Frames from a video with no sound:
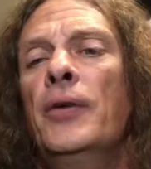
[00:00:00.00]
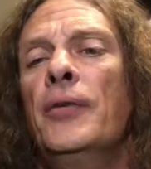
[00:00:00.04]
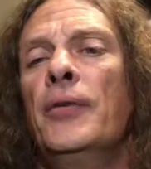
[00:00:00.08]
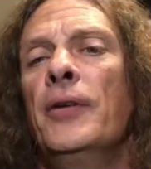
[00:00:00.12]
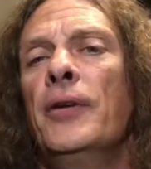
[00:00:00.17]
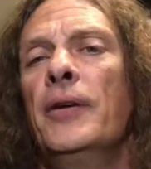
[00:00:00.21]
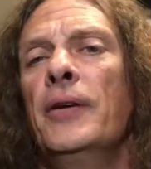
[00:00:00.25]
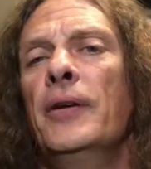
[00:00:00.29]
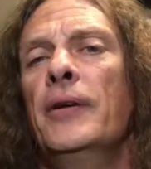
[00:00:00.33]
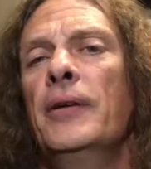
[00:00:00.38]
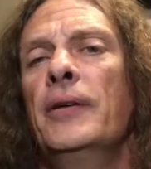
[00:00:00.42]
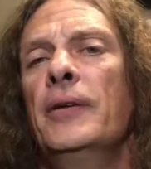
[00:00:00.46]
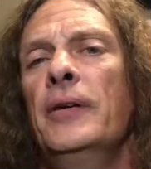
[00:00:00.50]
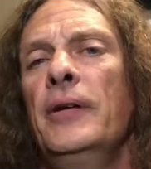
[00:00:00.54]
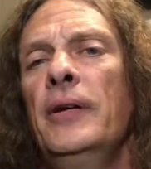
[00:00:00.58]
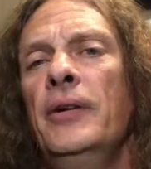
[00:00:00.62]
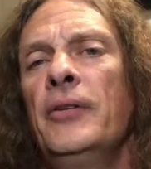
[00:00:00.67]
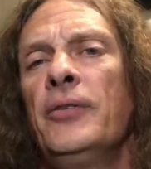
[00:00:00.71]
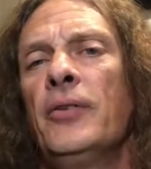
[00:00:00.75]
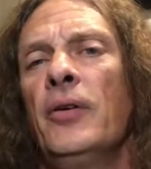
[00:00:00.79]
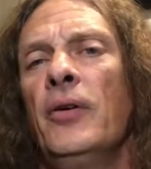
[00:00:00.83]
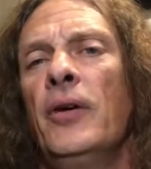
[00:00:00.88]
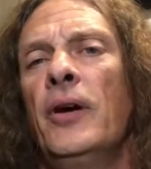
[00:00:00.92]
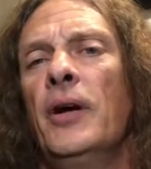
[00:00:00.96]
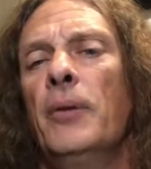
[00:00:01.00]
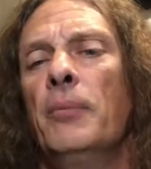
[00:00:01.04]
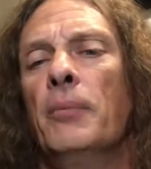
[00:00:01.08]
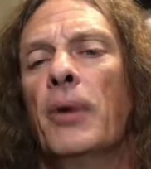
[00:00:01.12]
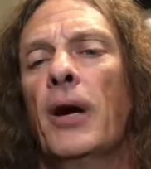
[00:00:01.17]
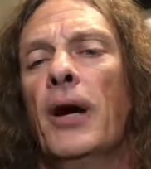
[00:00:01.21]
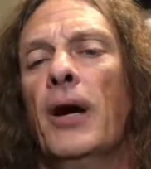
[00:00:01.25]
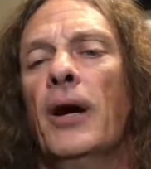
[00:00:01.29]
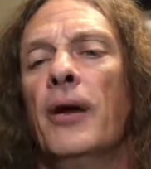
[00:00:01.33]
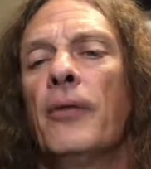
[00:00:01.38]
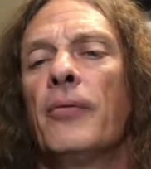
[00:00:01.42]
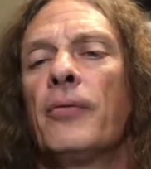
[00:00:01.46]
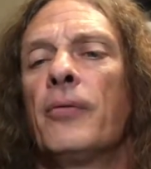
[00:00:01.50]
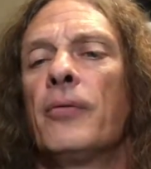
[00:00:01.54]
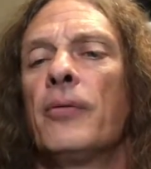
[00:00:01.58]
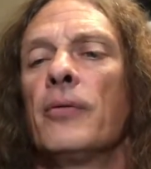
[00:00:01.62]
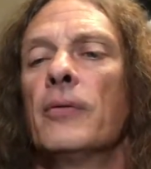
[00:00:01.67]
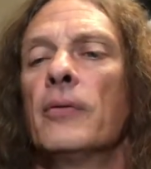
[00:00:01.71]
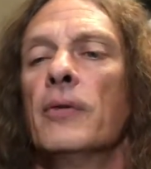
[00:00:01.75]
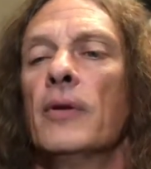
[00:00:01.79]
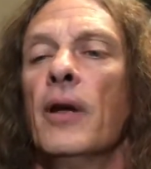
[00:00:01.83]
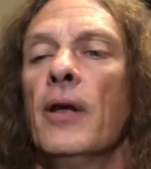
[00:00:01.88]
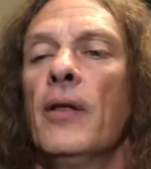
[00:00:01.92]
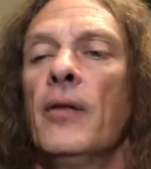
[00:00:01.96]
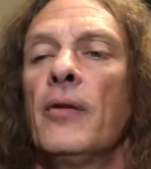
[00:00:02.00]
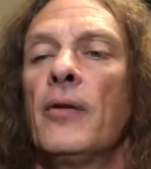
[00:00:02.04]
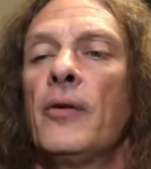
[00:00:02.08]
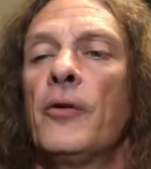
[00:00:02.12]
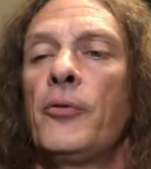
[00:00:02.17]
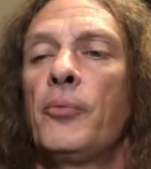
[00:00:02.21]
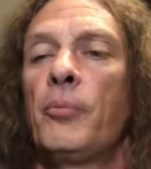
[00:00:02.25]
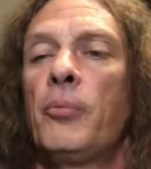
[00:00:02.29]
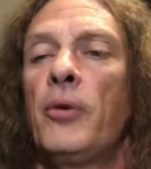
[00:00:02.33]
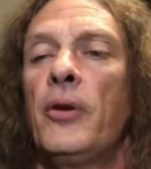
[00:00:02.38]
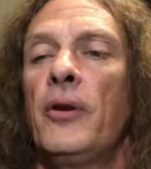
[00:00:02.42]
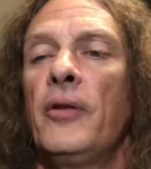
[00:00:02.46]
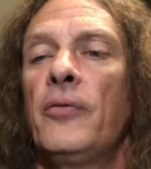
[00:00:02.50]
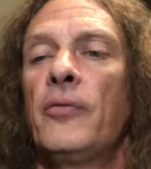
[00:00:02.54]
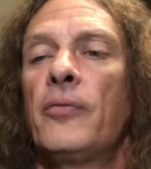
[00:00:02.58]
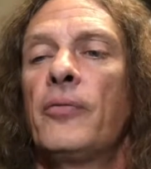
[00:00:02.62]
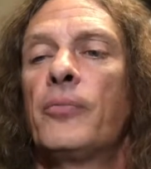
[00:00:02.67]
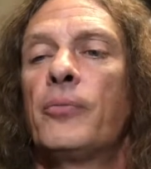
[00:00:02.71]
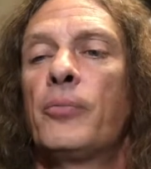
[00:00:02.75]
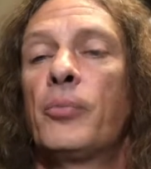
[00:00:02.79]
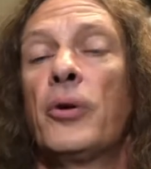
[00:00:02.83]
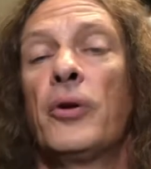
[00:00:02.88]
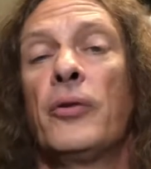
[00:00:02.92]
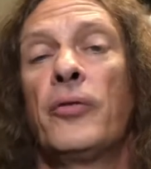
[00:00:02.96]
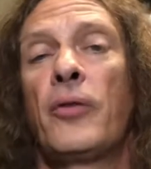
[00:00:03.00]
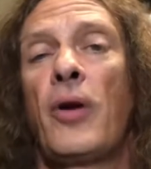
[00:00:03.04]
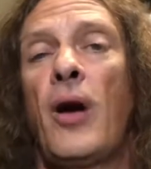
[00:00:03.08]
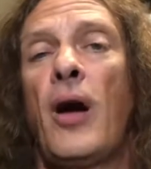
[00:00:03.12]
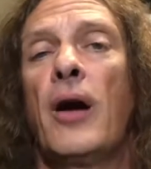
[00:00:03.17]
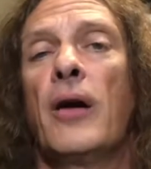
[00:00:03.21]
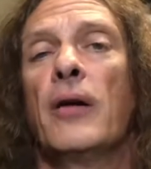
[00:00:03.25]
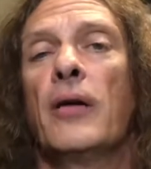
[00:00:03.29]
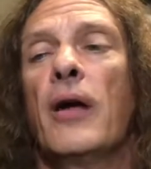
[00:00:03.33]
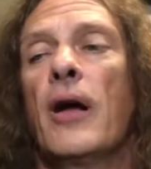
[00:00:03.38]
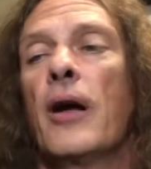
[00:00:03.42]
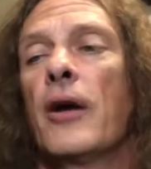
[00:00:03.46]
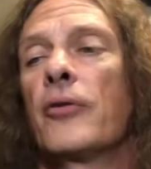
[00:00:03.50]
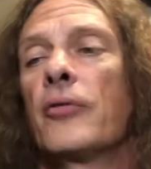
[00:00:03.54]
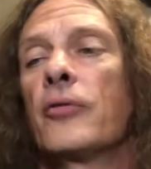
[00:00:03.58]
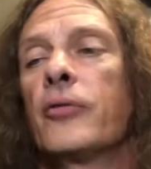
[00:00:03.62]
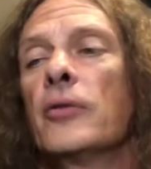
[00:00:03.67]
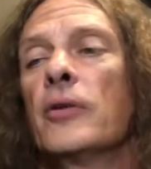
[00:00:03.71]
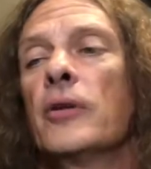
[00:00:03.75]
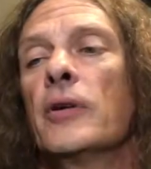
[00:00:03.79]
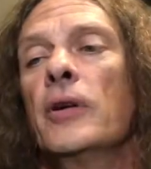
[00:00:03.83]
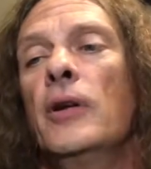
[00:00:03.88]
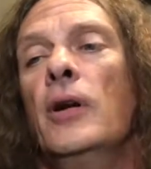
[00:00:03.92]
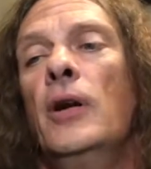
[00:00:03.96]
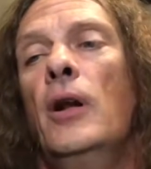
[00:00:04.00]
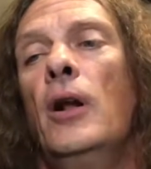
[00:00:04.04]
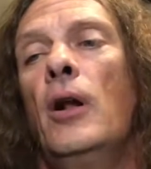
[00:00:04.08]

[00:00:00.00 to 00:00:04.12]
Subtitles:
The Ito ain't bad for leather. It's pretty tight actually.